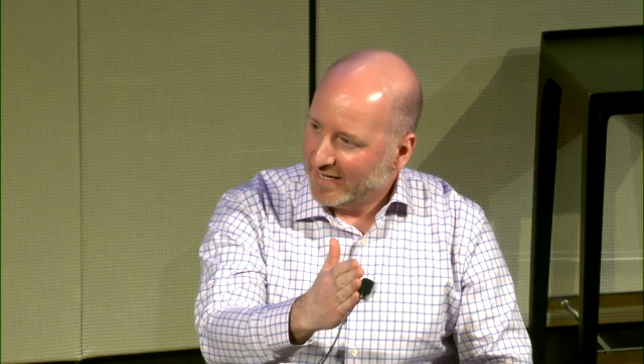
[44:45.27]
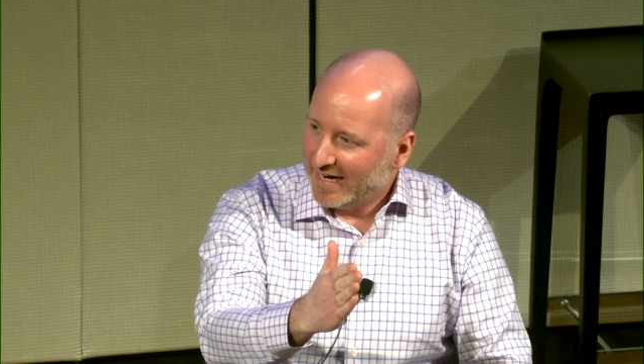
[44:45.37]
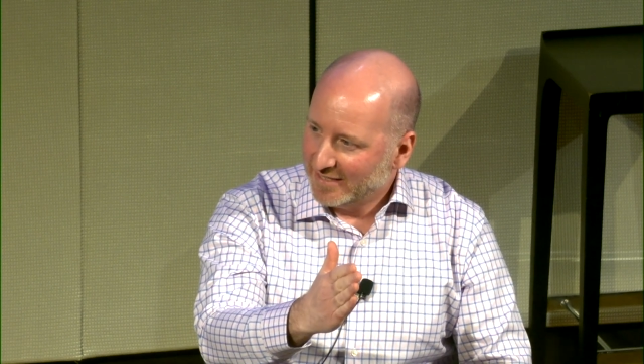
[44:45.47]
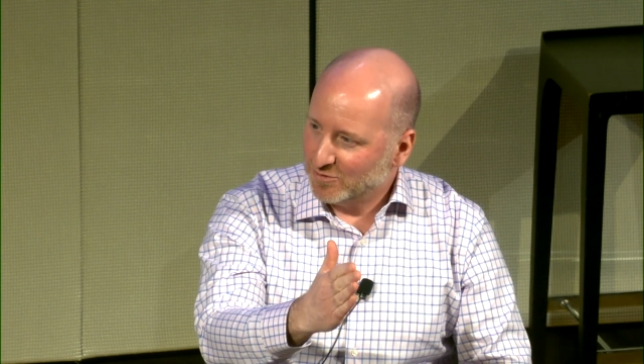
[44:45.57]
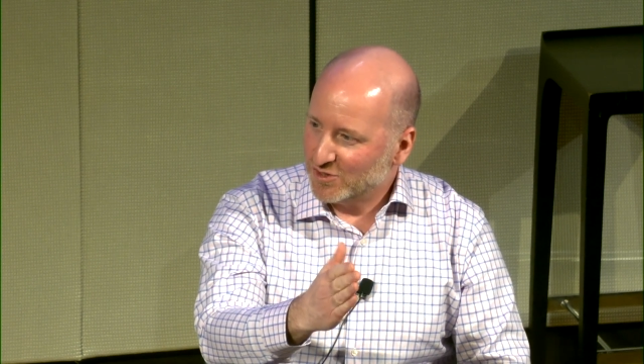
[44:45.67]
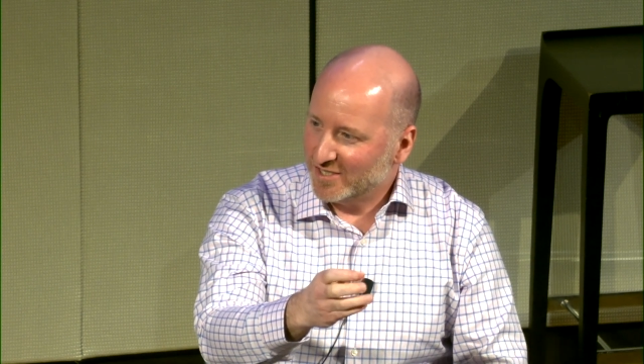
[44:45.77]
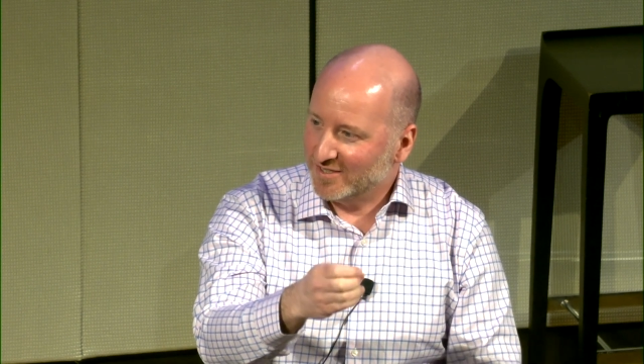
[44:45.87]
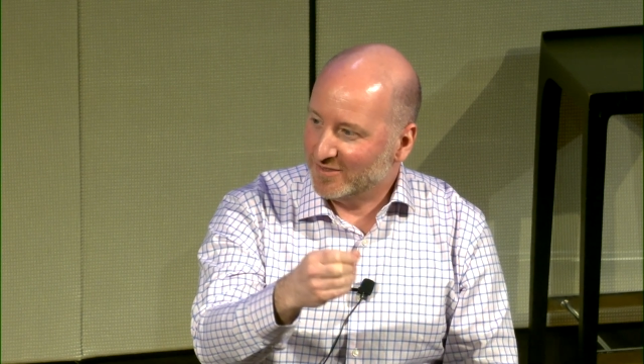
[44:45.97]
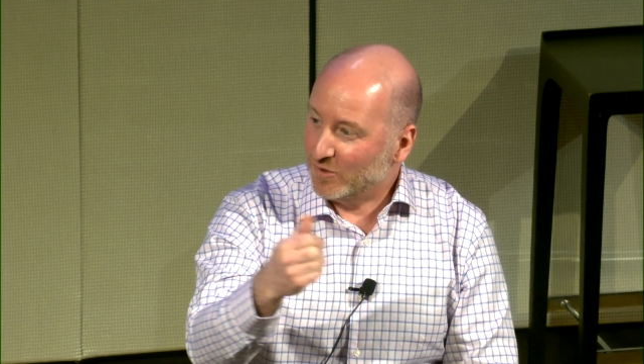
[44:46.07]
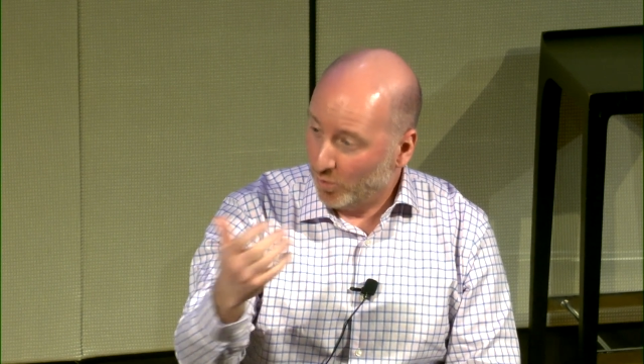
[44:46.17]

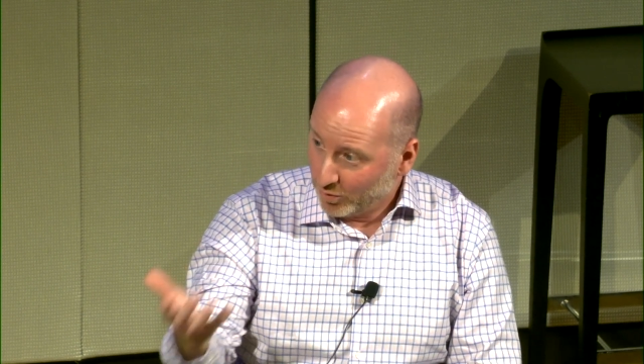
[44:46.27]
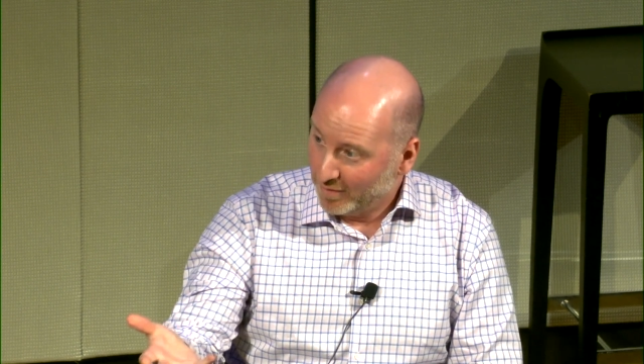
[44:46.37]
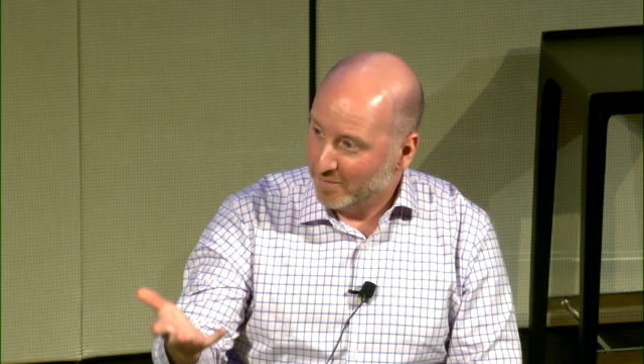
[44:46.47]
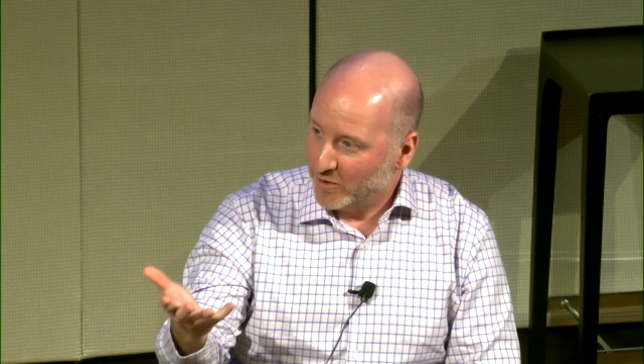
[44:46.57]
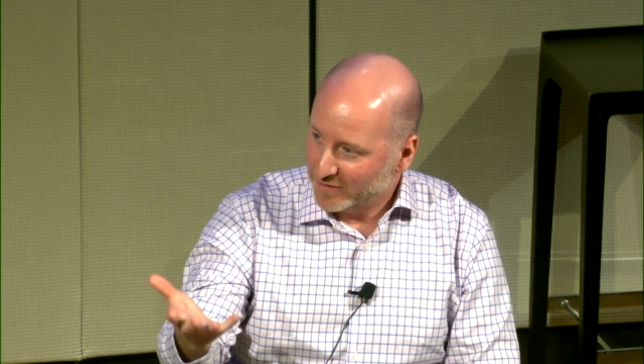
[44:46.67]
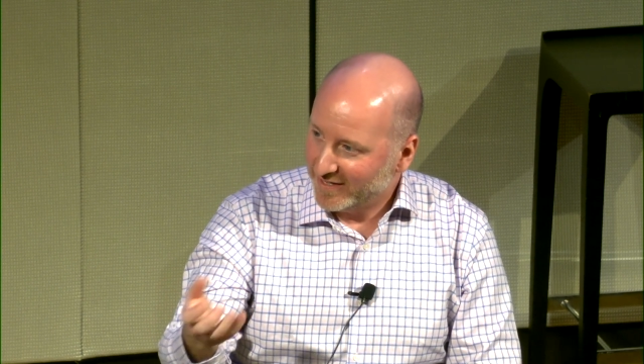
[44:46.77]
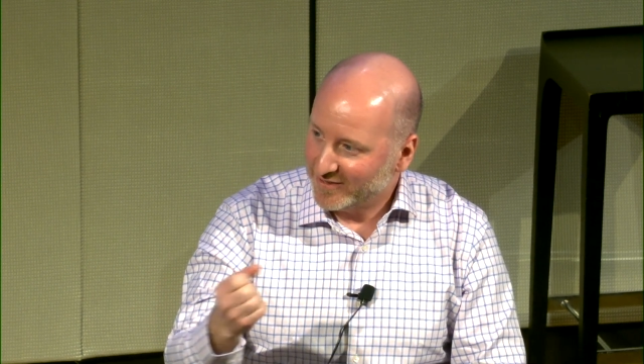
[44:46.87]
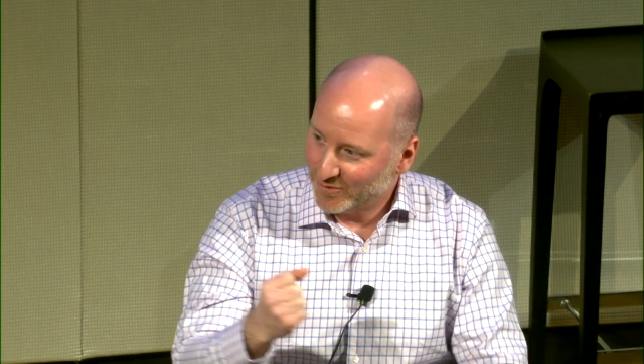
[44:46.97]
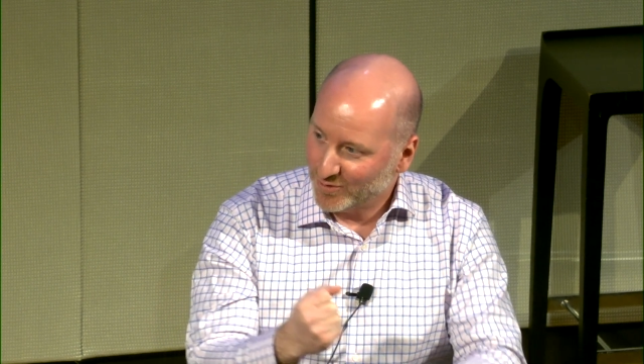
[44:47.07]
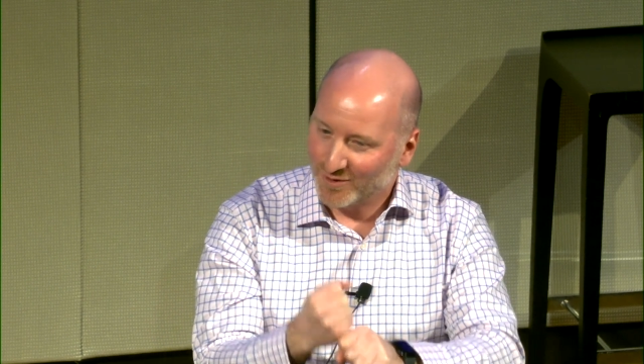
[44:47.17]
hydrogen or ammonia
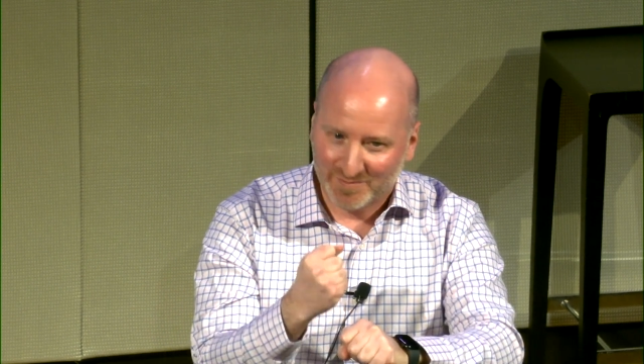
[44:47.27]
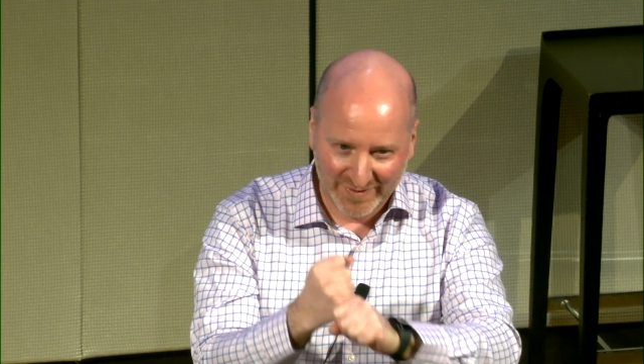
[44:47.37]
or